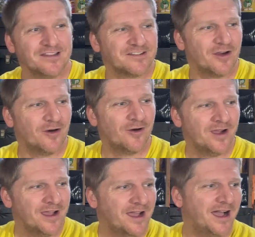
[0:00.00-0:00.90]

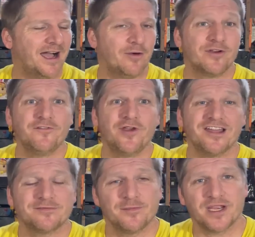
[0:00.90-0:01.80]
So uh, what have you
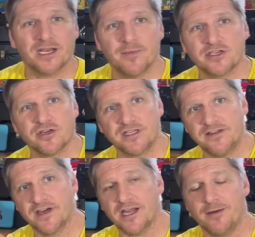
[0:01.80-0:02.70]
guys been picking up? Make sure you
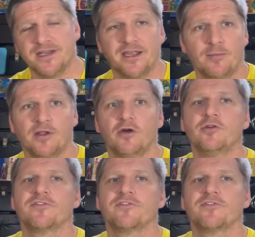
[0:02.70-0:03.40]
leave a comment down below.